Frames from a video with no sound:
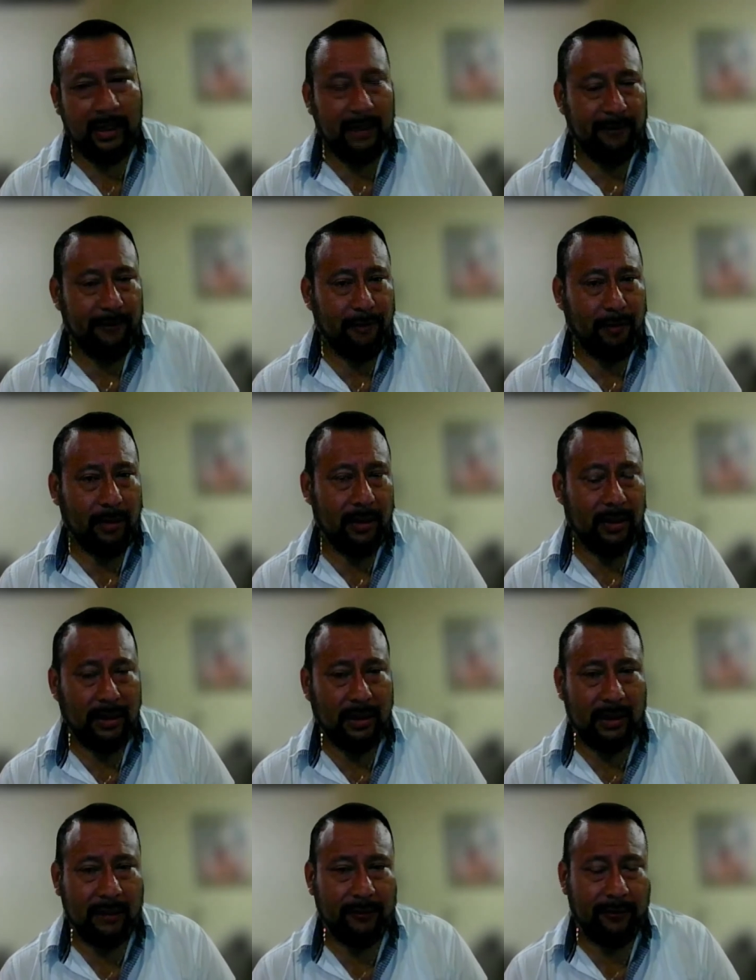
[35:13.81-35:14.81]
I, for
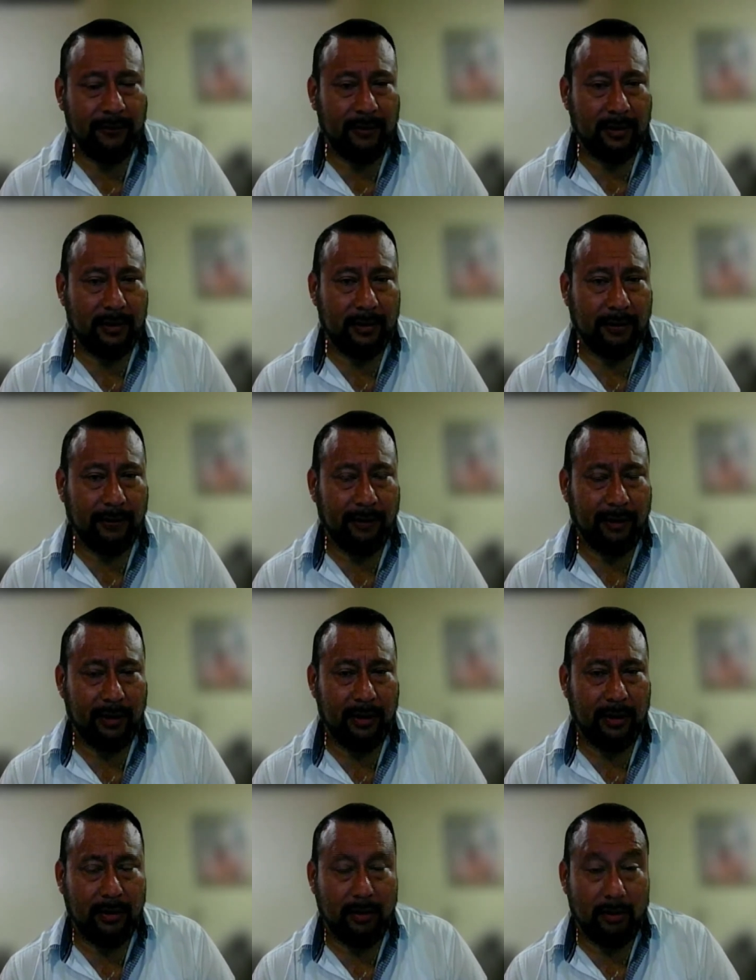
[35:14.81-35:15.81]
one, have
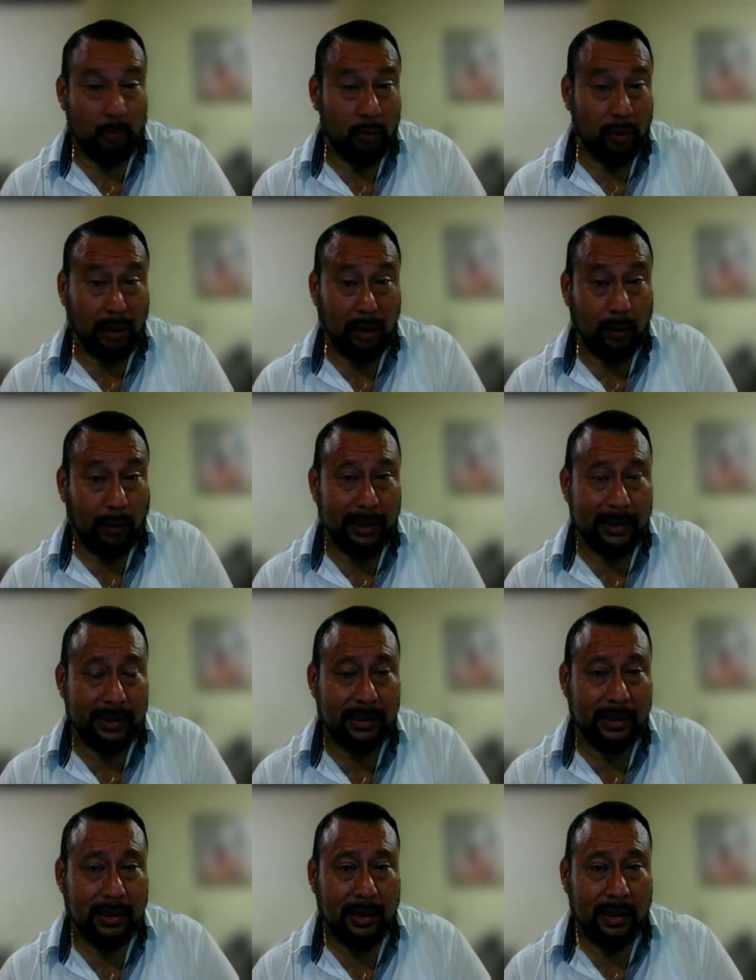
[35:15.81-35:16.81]
suffered uh, pneumonia
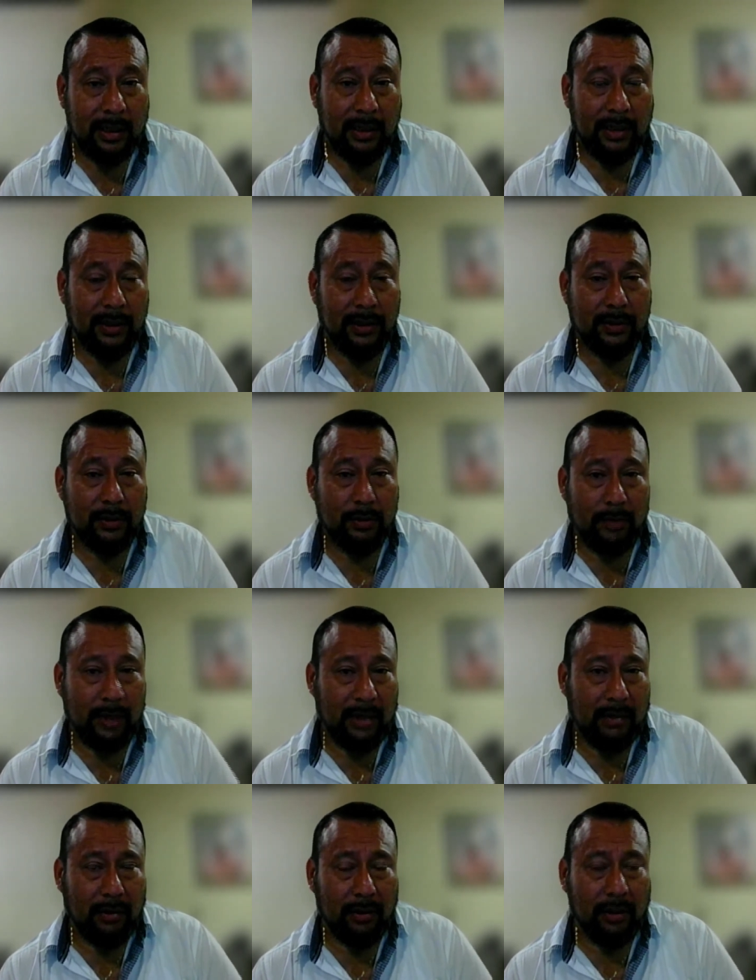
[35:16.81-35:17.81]
twice. And so
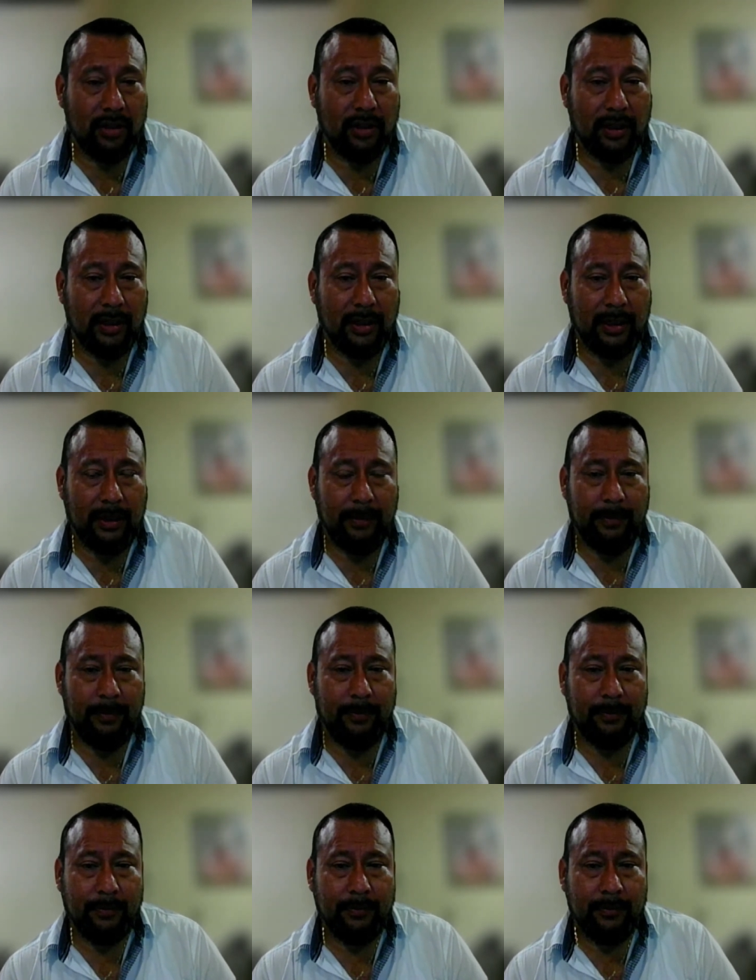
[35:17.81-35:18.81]
my condition
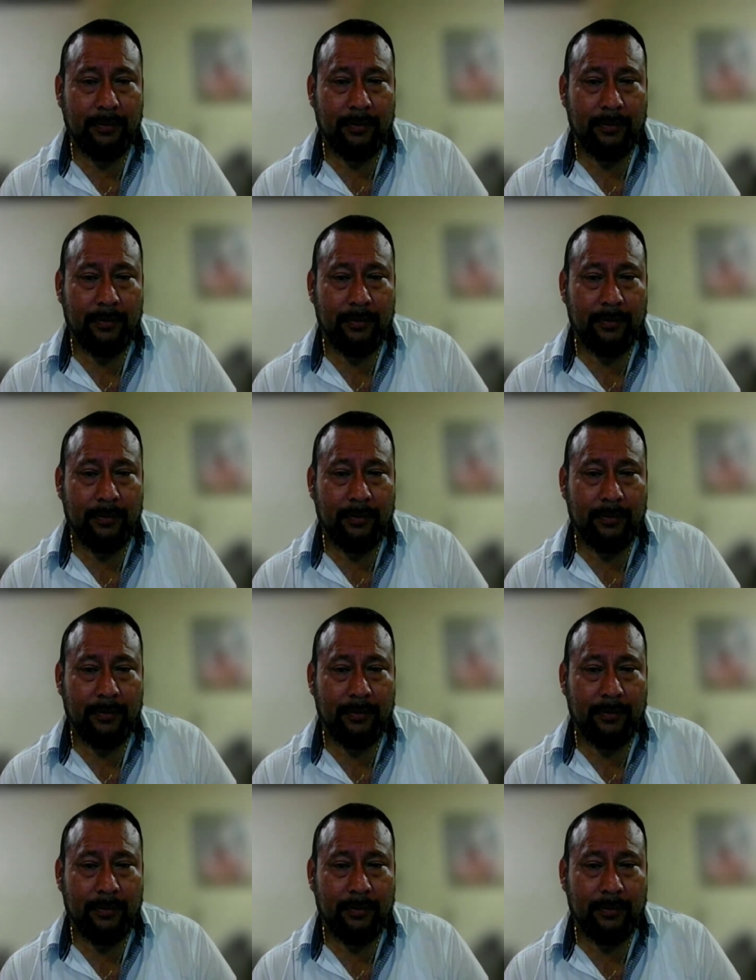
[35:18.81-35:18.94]
um,